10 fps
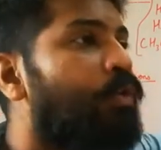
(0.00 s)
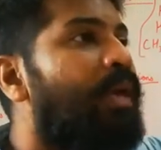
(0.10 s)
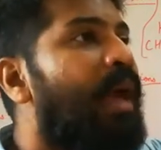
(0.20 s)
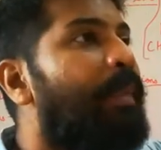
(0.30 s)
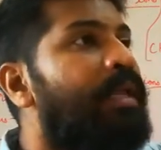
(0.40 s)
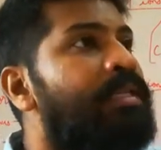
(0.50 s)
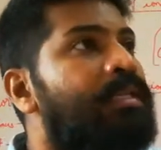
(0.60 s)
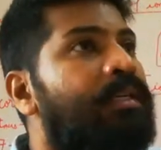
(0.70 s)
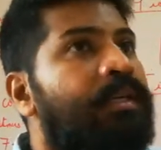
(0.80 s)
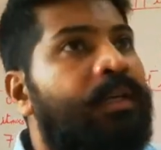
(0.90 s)
damage
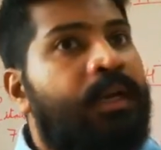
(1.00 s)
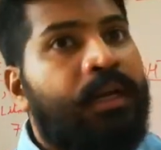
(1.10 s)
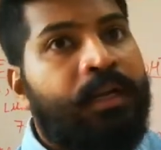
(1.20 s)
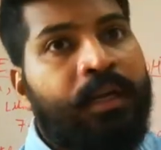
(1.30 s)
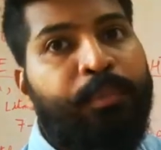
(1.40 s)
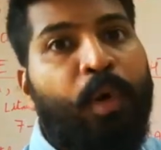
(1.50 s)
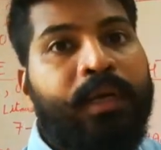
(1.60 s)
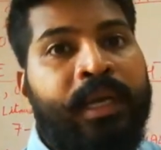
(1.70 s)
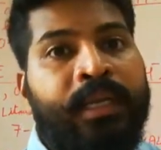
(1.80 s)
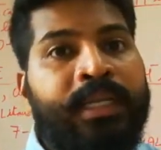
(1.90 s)

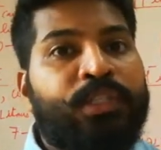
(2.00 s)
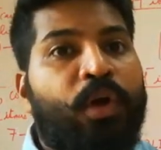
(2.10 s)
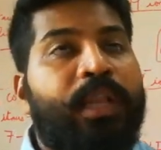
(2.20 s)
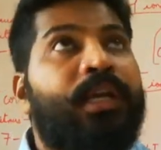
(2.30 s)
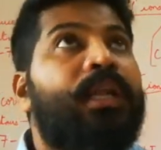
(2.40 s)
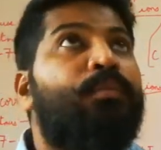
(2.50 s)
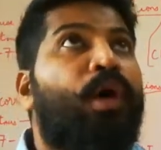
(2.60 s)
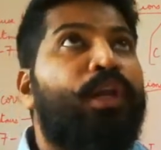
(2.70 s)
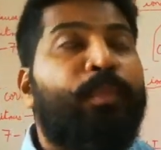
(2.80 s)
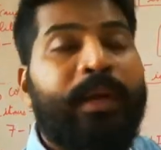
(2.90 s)
important historical
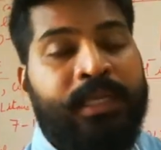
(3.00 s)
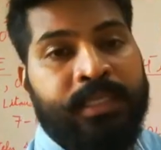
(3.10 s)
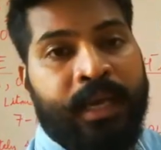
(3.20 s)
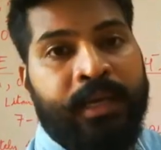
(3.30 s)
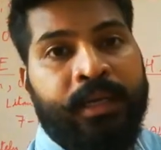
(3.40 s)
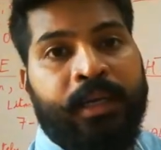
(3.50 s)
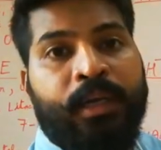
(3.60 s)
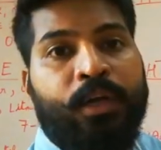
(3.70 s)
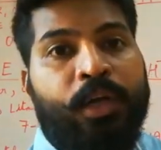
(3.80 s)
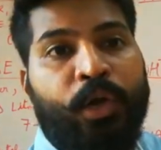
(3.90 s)
monuments
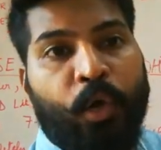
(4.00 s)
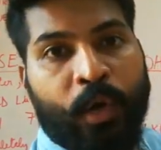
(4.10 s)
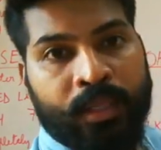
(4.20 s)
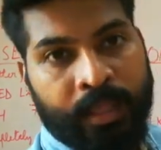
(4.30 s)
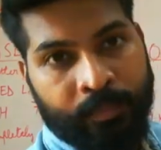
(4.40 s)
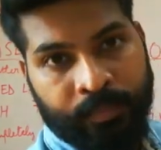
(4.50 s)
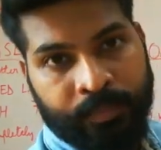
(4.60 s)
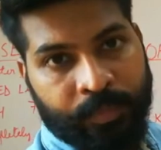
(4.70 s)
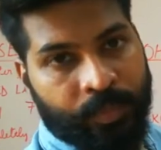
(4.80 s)
and corrode them.